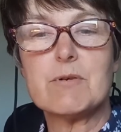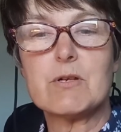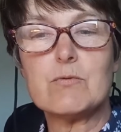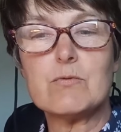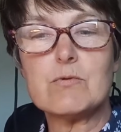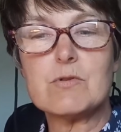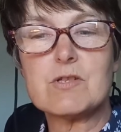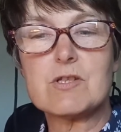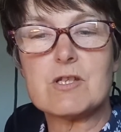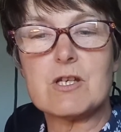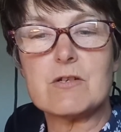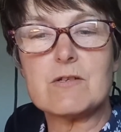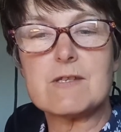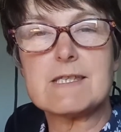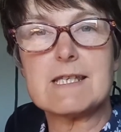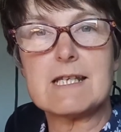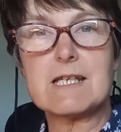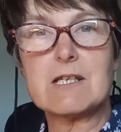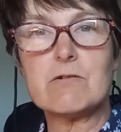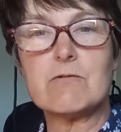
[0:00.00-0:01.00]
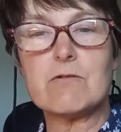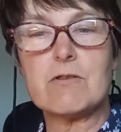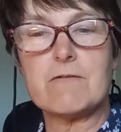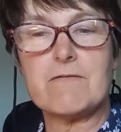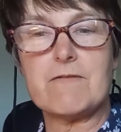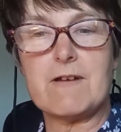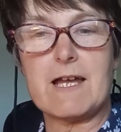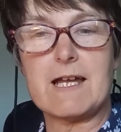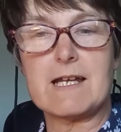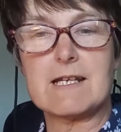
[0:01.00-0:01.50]
but also signal the
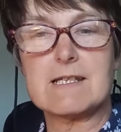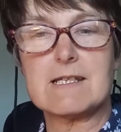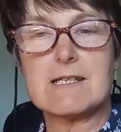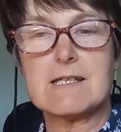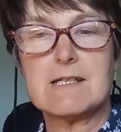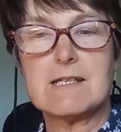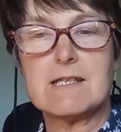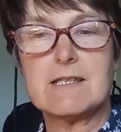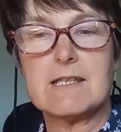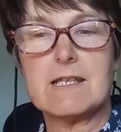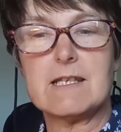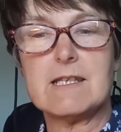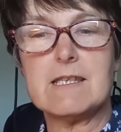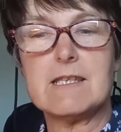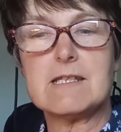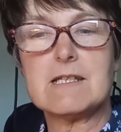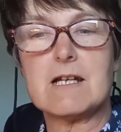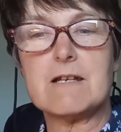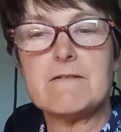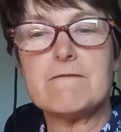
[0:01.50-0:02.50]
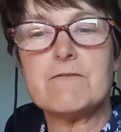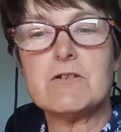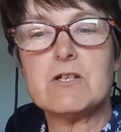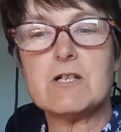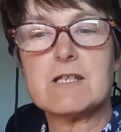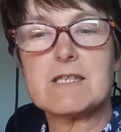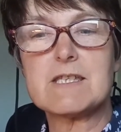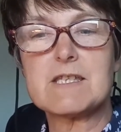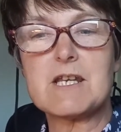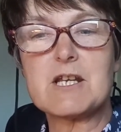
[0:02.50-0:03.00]
fact that in the
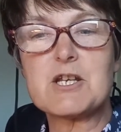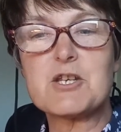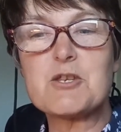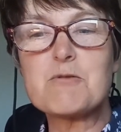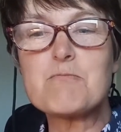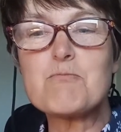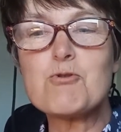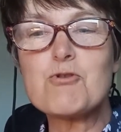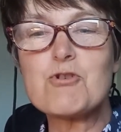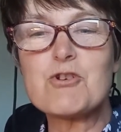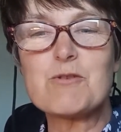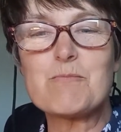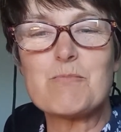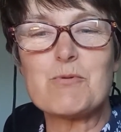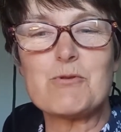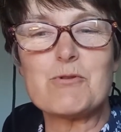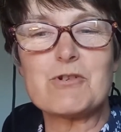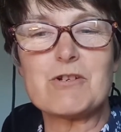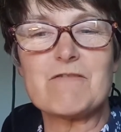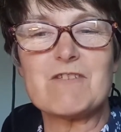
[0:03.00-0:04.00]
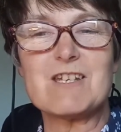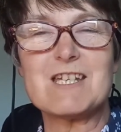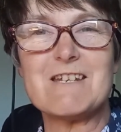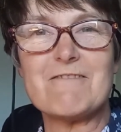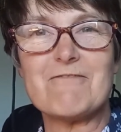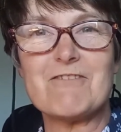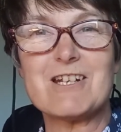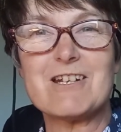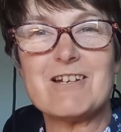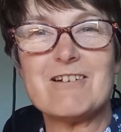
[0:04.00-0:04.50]
diverse smorgasbord of the
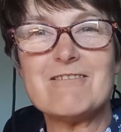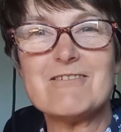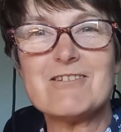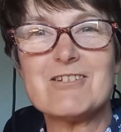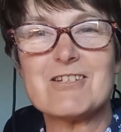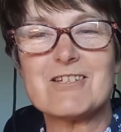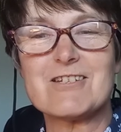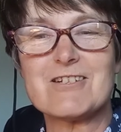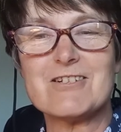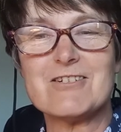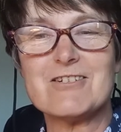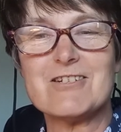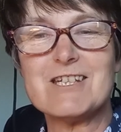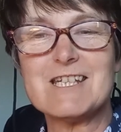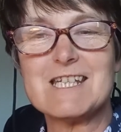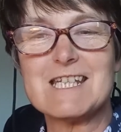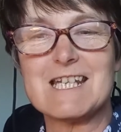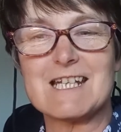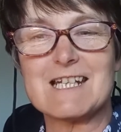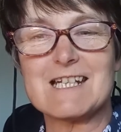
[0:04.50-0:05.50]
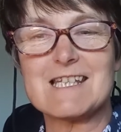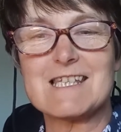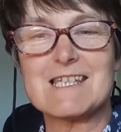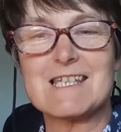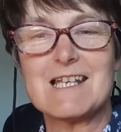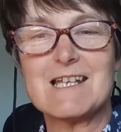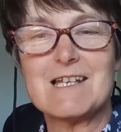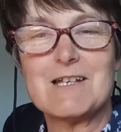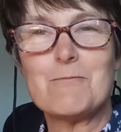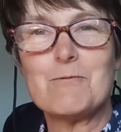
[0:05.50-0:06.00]
different cultures and
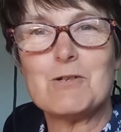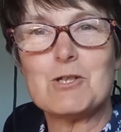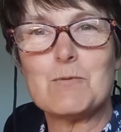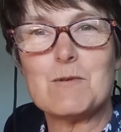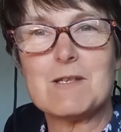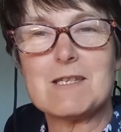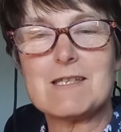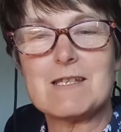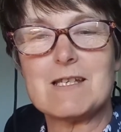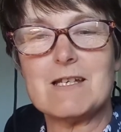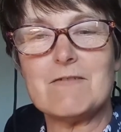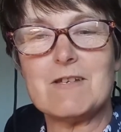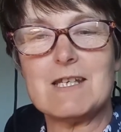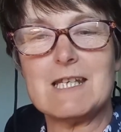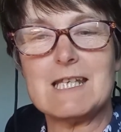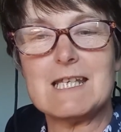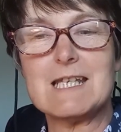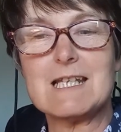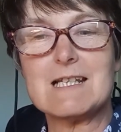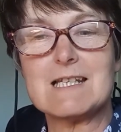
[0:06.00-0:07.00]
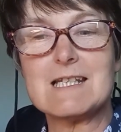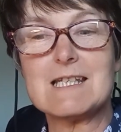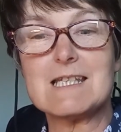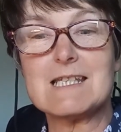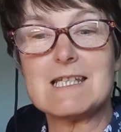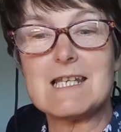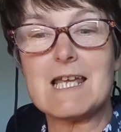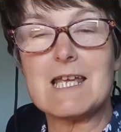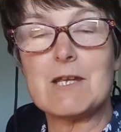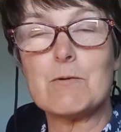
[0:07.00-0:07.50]
contexts which we serve in England
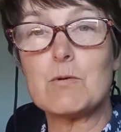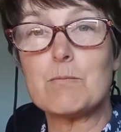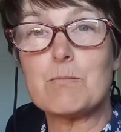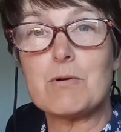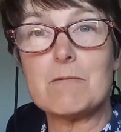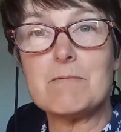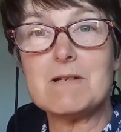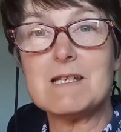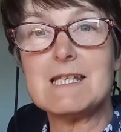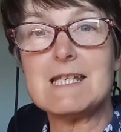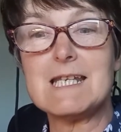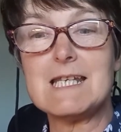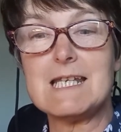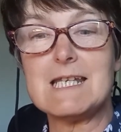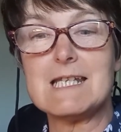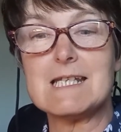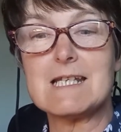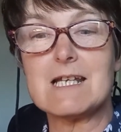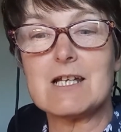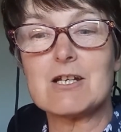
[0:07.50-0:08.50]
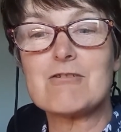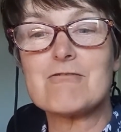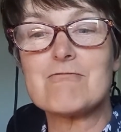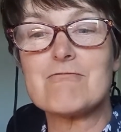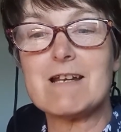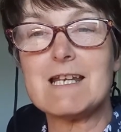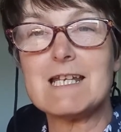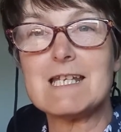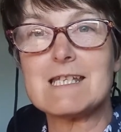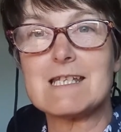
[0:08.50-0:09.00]
today, we'll probably need a
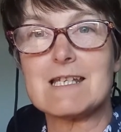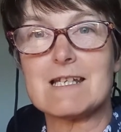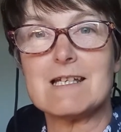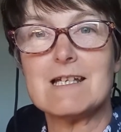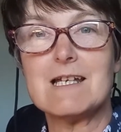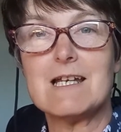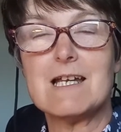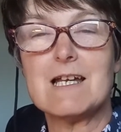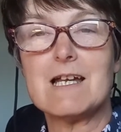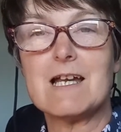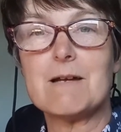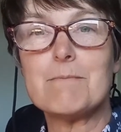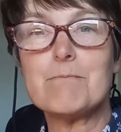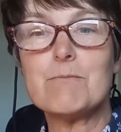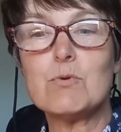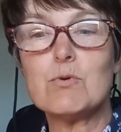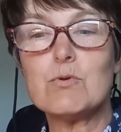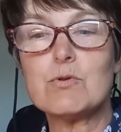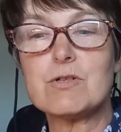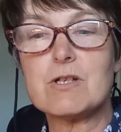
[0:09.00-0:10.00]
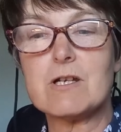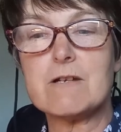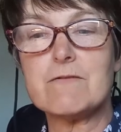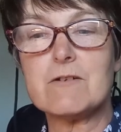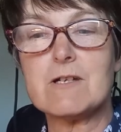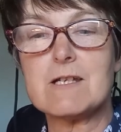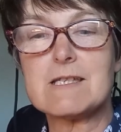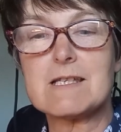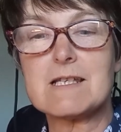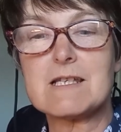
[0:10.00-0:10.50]
greater and more
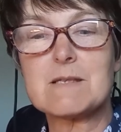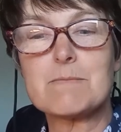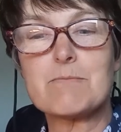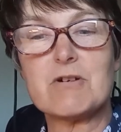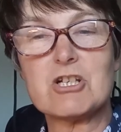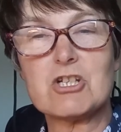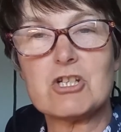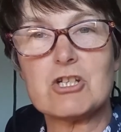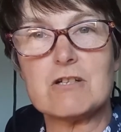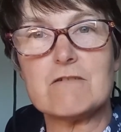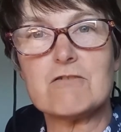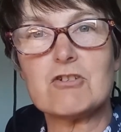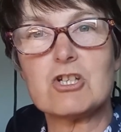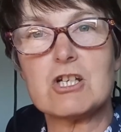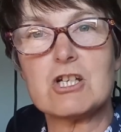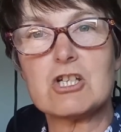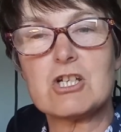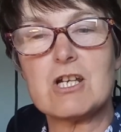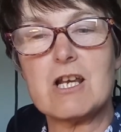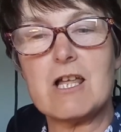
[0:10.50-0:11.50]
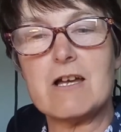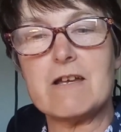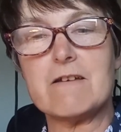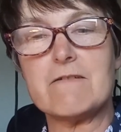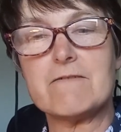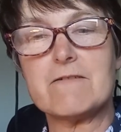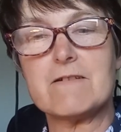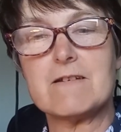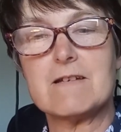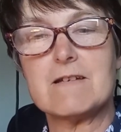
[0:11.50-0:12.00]
diverse expression of church
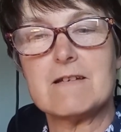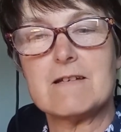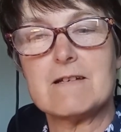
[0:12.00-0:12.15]
life.